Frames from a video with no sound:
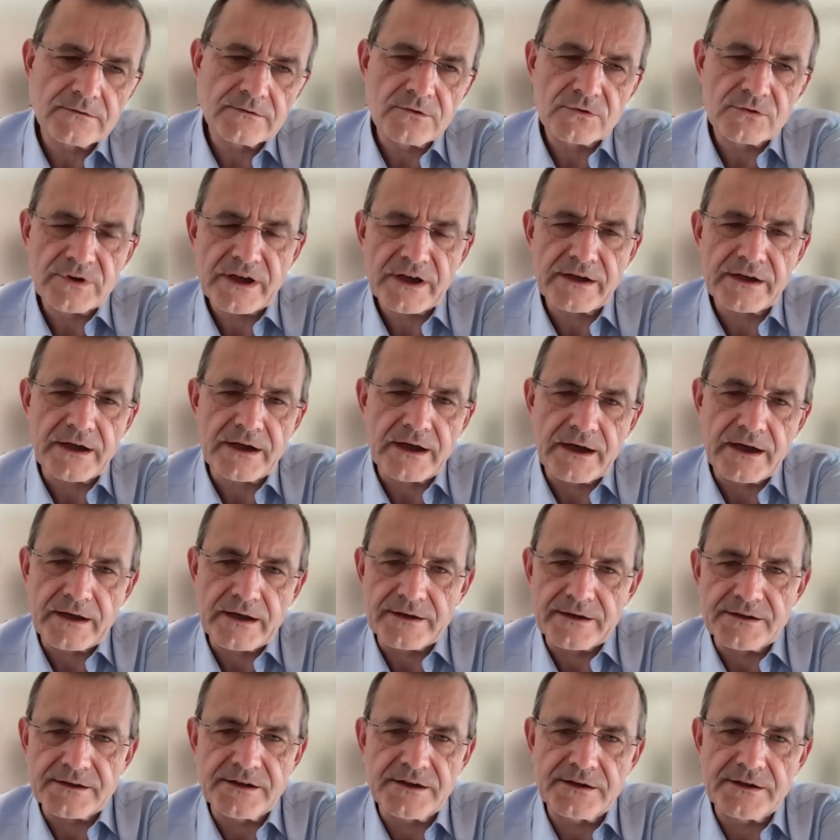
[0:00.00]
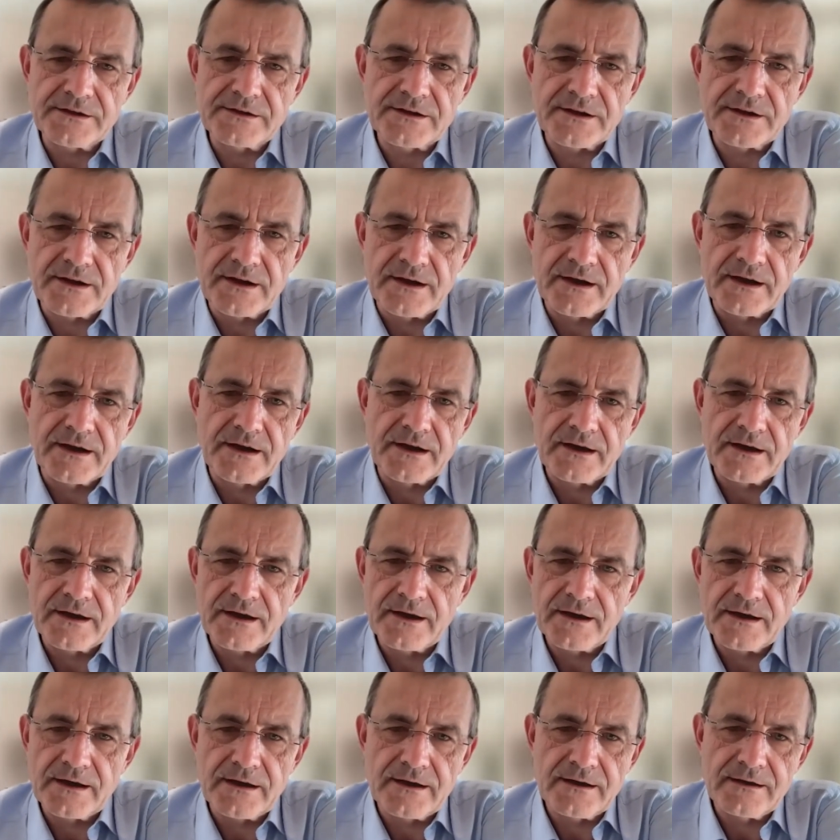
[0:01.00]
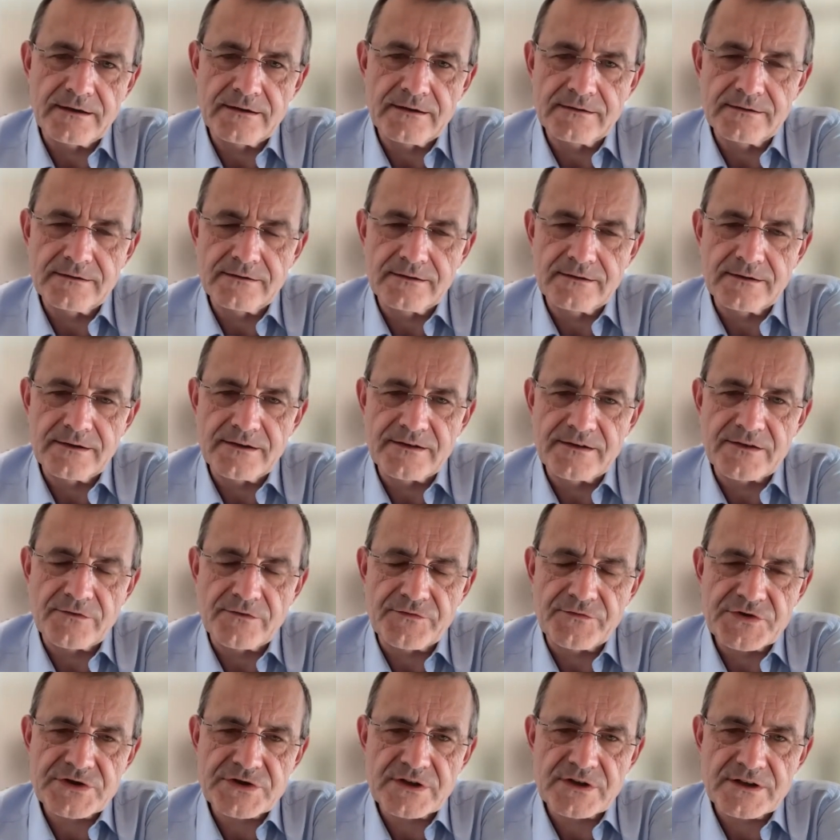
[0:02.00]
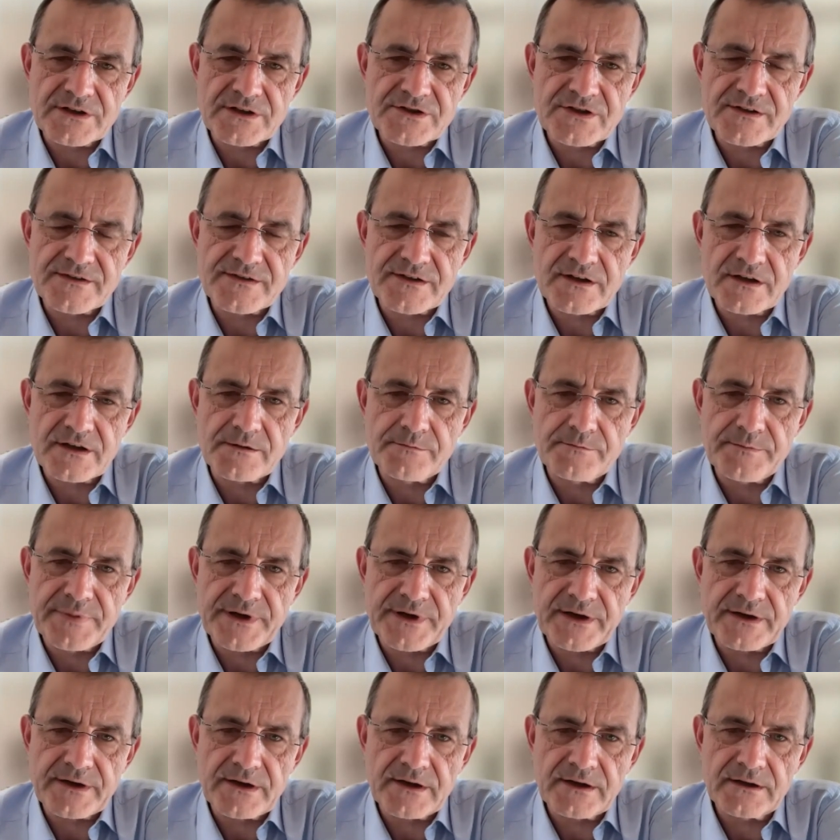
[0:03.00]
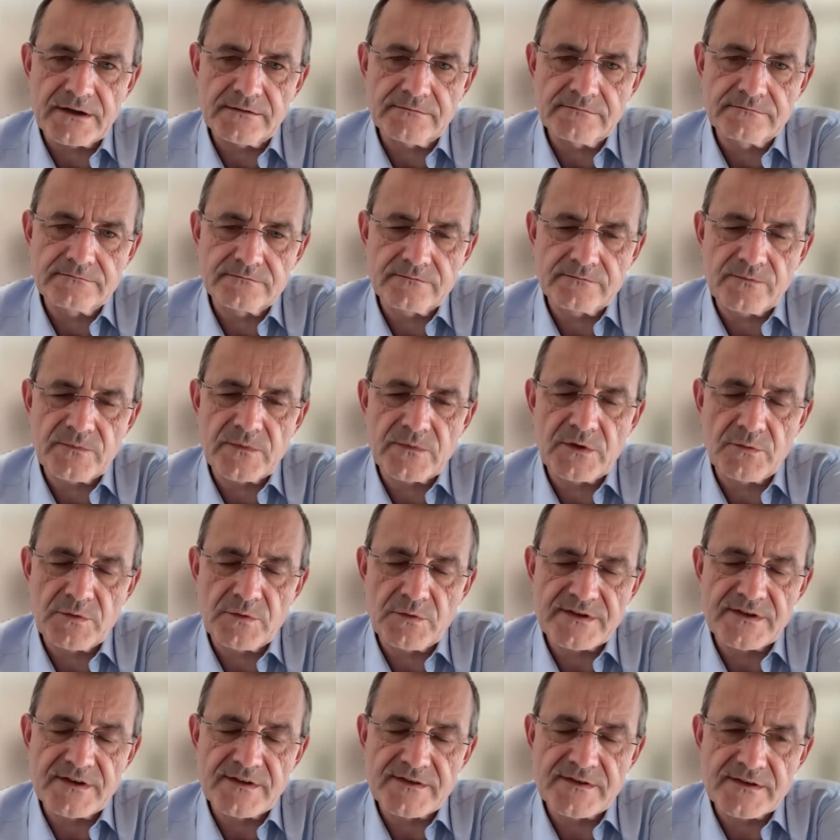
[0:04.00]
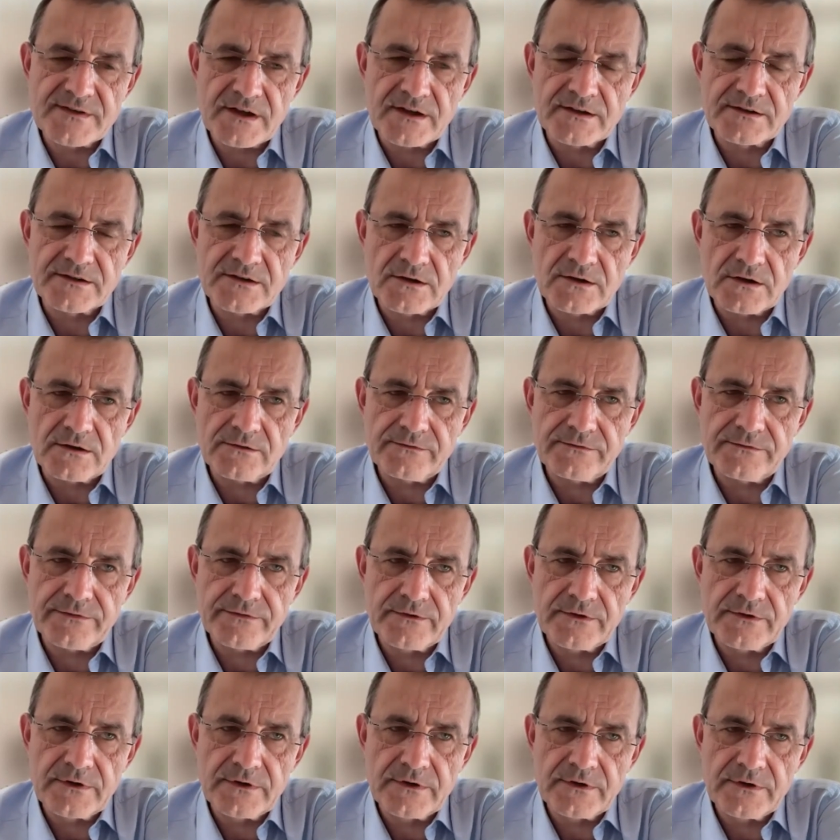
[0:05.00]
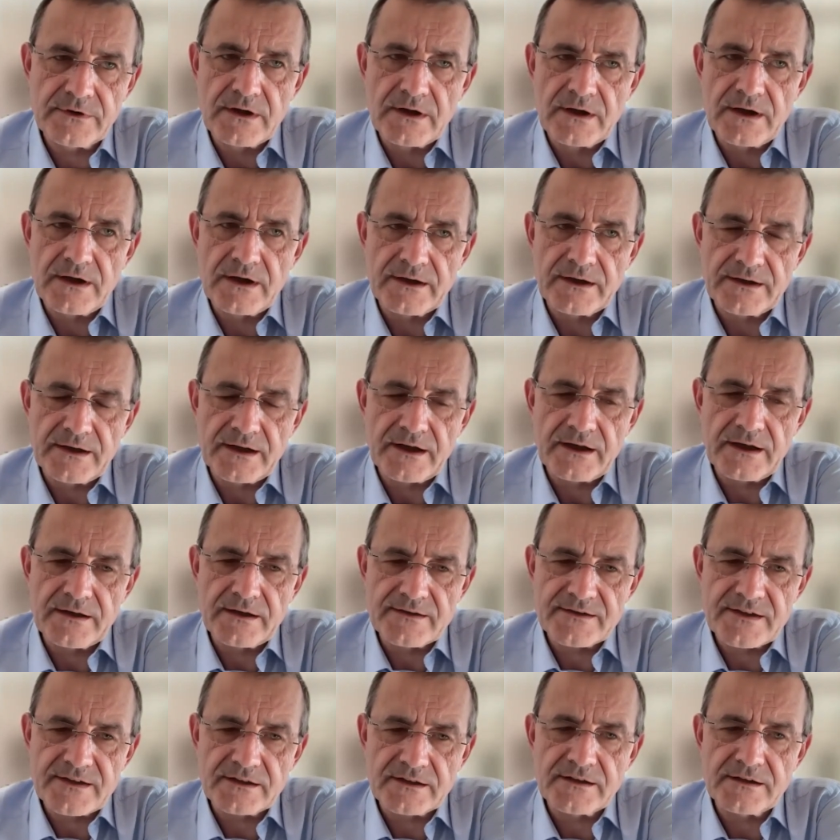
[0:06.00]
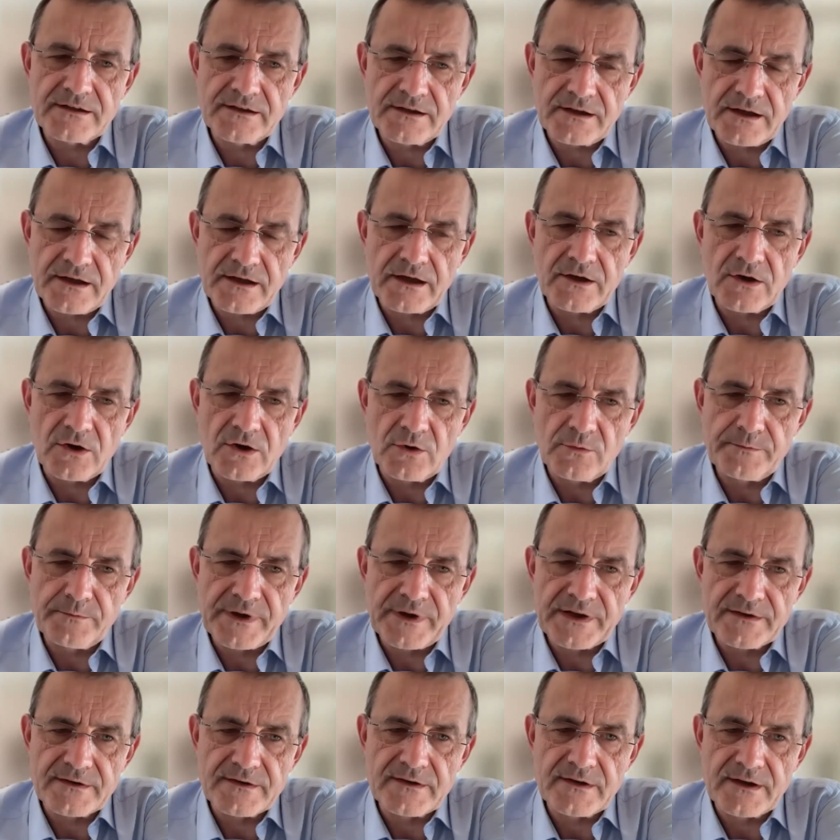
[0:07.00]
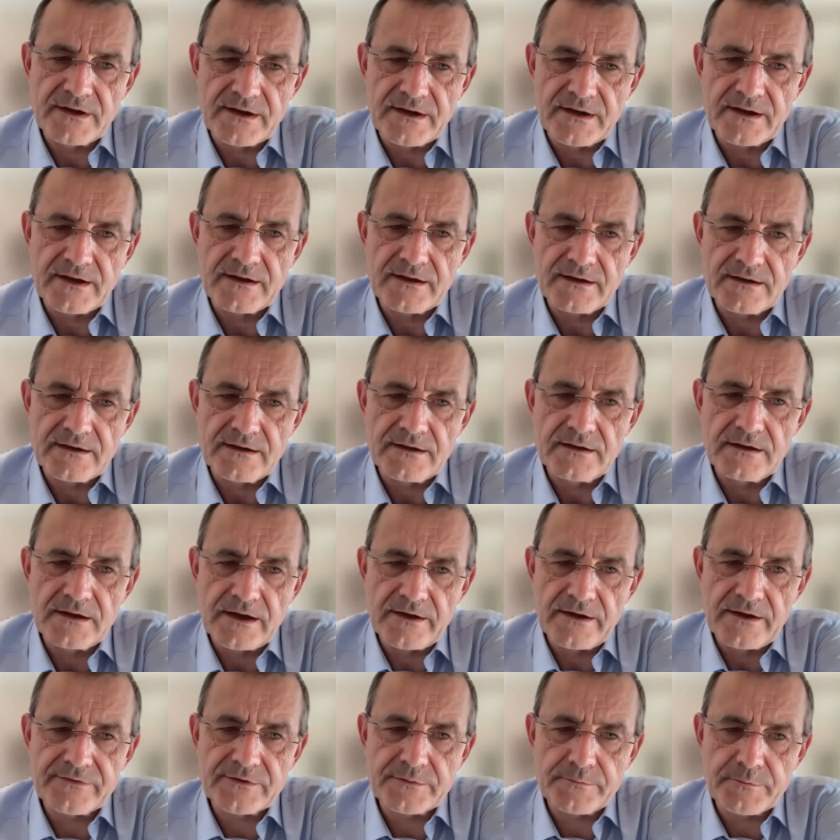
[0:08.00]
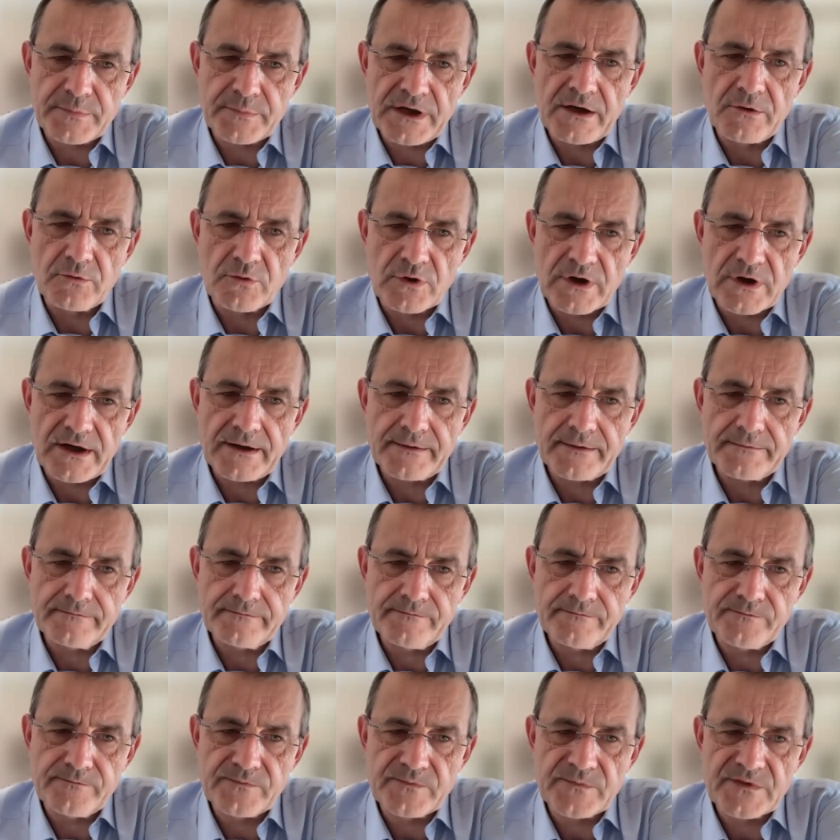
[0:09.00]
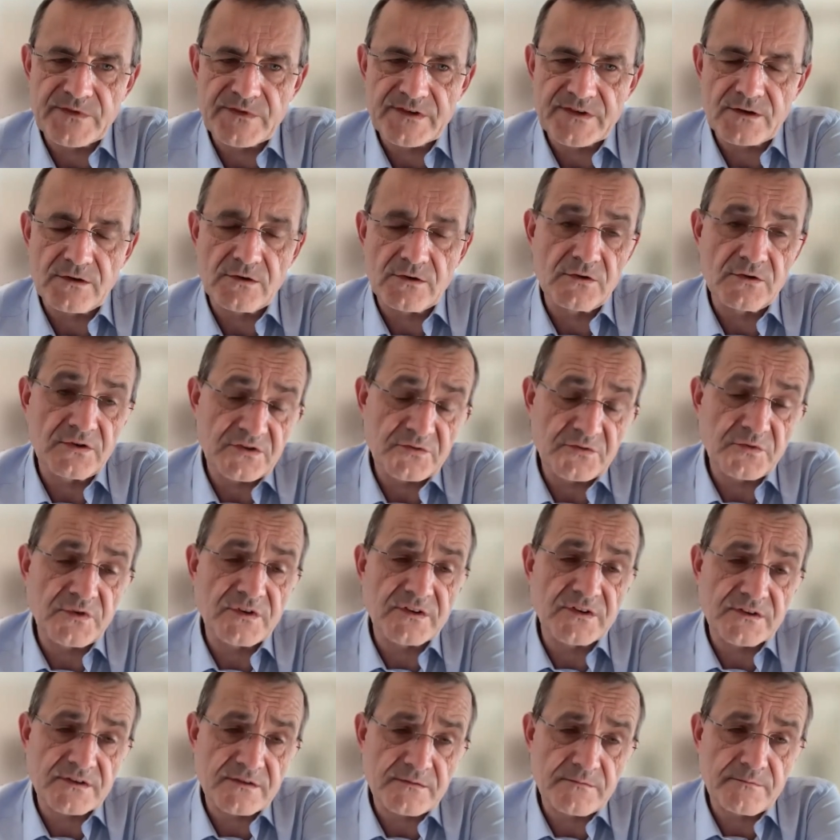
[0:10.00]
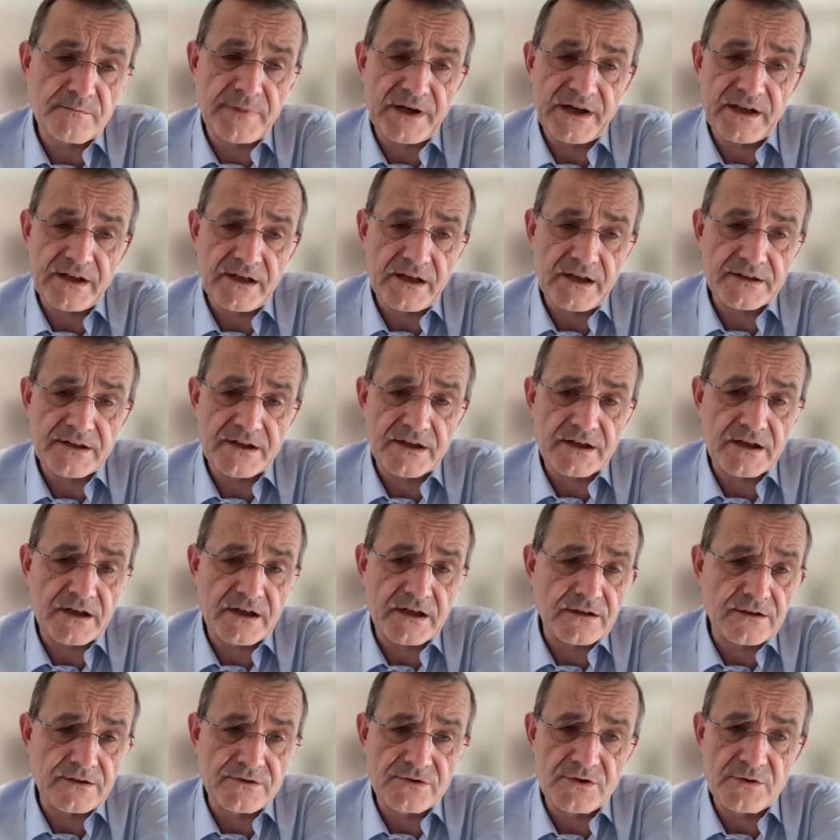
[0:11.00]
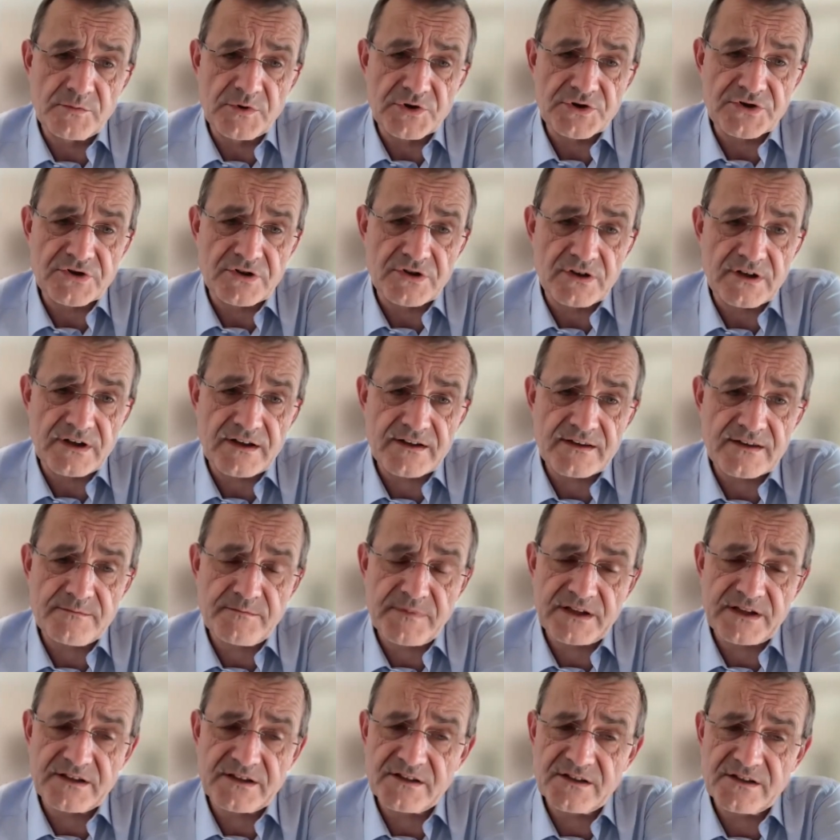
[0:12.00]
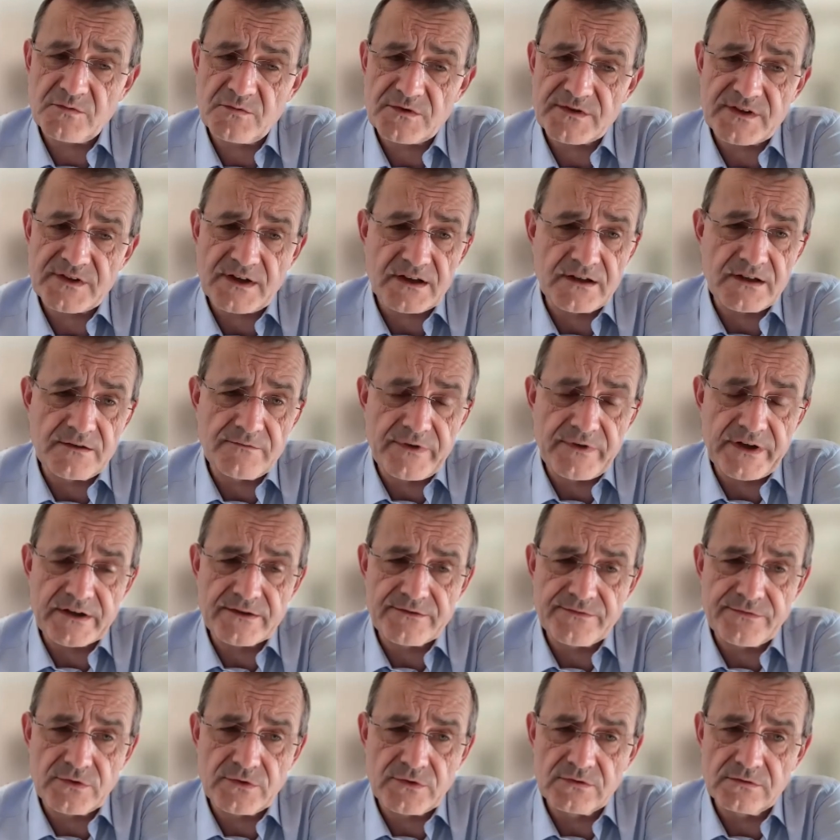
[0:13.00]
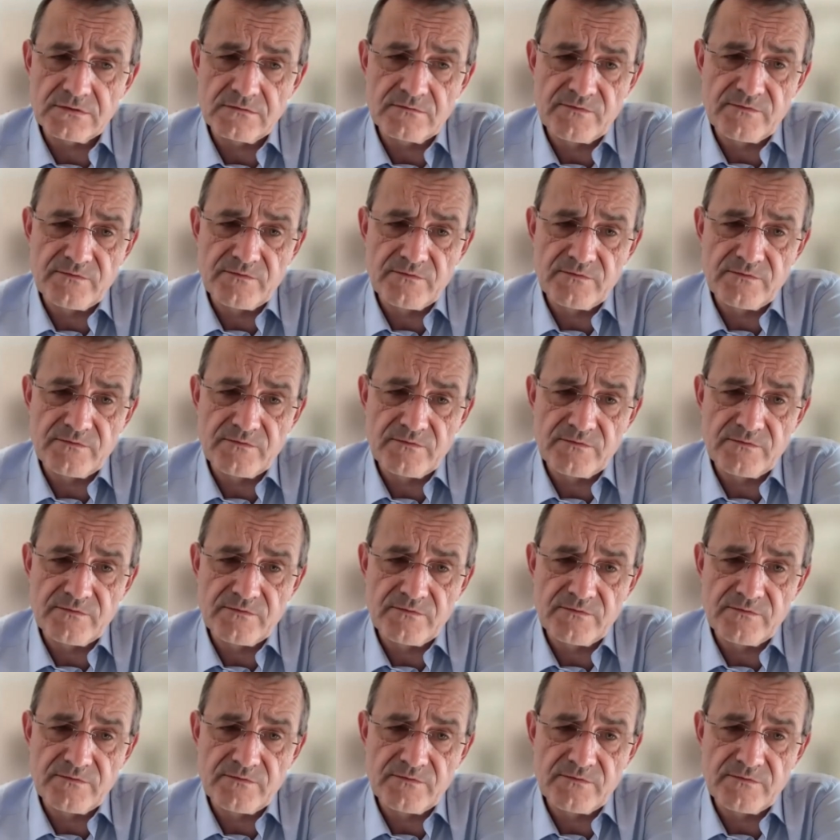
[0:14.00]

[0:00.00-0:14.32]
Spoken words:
Today I did esophageal atresia repair with distal TOF, and I suddenly opened the left pleura. So it was bilateral pneumothorax, but it was uneventful.